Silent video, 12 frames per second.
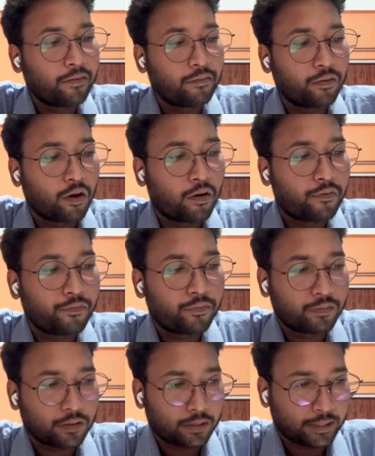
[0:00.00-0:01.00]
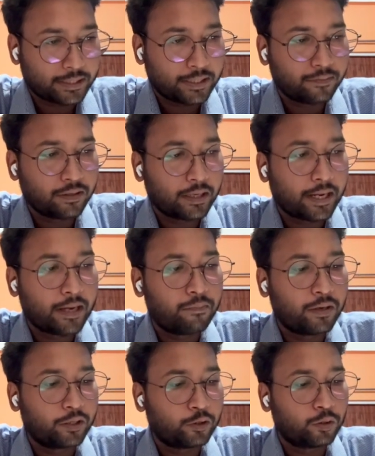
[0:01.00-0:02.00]
of receiver A
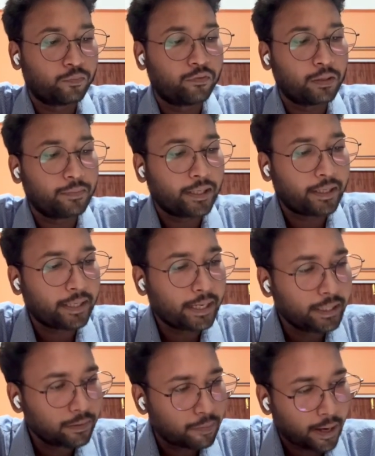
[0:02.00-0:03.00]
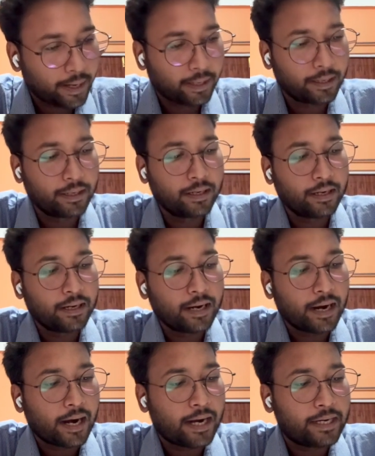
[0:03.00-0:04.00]
blood group will be killed by
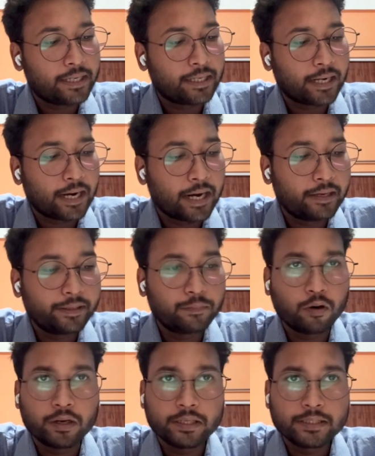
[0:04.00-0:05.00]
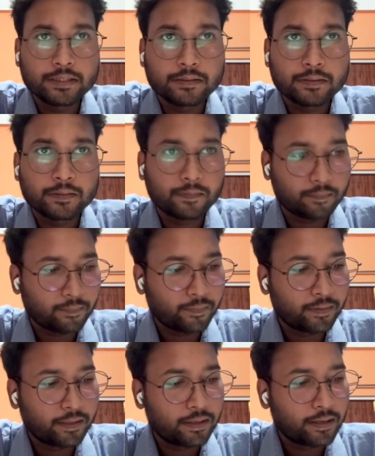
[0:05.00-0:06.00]
anti-A antibodies,
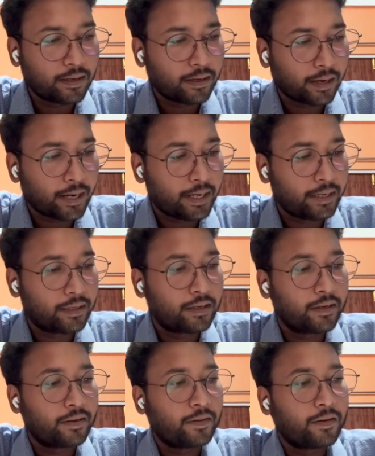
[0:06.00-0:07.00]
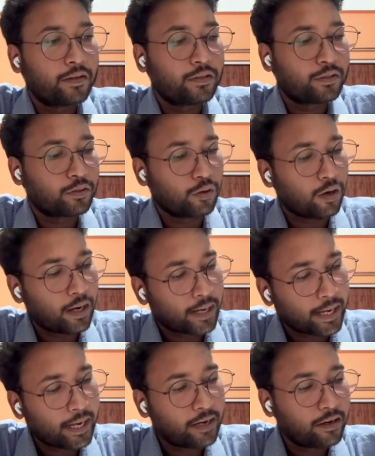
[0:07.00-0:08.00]
right? So
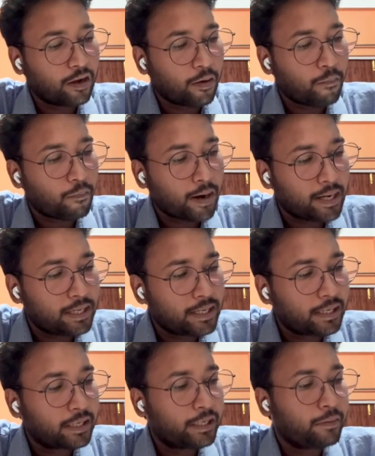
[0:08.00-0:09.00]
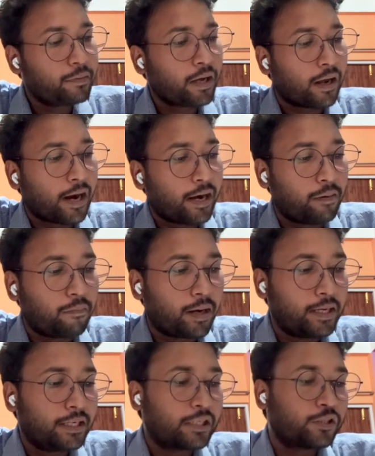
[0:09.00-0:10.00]
again, milder anemia and
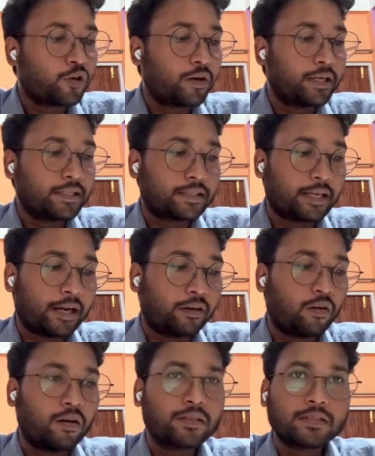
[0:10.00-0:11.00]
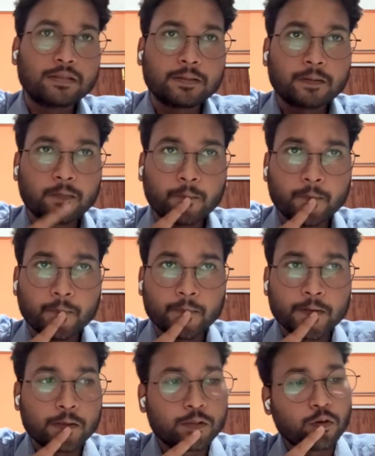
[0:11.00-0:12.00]
milder jaundice can cause.
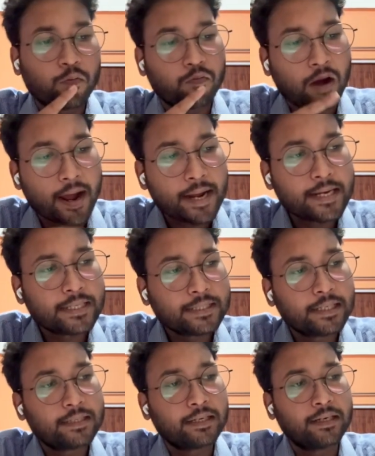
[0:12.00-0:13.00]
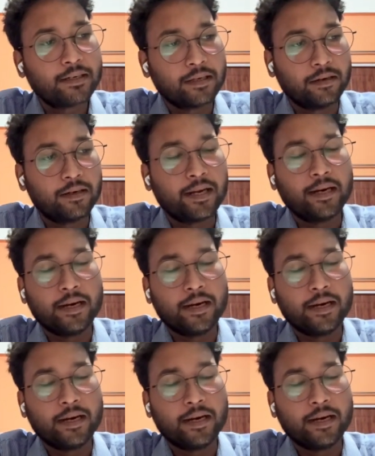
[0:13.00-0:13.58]
So why is it written in